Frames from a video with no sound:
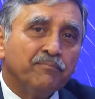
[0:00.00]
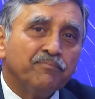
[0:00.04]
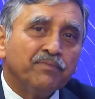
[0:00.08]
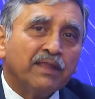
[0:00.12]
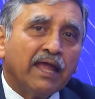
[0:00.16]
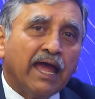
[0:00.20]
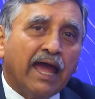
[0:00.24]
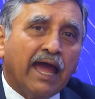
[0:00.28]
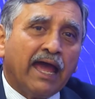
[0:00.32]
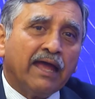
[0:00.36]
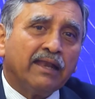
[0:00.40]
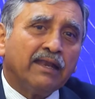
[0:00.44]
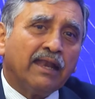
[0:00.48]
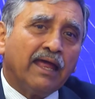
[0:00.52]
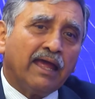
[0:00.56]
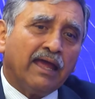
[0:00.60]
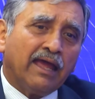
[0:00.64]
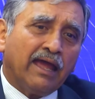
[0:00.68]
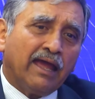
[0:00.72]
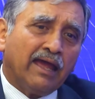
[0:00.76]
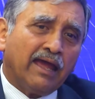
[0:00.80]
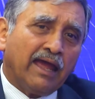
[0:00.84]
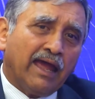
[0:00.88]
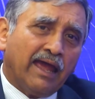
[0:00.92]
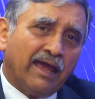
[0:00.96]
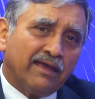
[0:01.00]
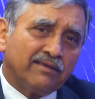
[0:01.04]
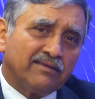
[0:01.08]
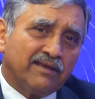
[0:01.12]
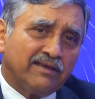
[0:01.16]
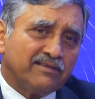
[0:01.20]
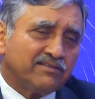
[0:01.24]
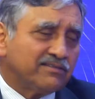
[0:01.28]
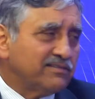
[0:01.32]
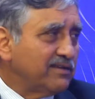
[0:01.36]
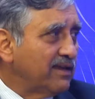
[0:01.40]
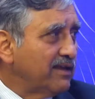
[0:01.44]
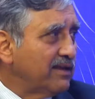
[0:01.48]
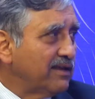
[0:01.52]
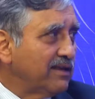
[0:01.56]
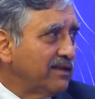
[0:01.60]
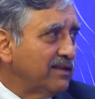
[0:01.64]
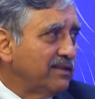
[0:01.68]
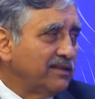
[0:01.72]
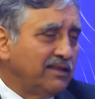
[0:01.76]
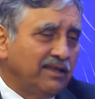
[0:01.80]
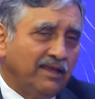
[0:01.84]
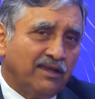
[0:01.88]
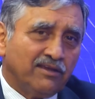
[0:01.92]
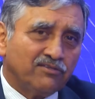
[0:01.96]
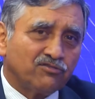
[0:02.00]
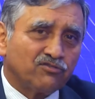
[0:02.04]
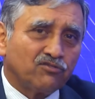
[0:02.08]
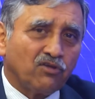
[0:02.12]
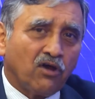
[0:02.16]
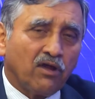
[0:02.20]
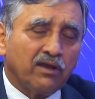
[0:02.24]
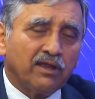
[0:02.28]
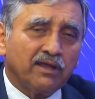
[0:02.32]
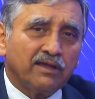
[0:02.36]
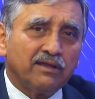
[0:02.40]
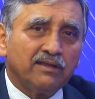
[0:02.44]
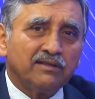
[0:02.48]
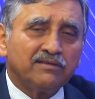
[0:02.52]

And as I said, the historical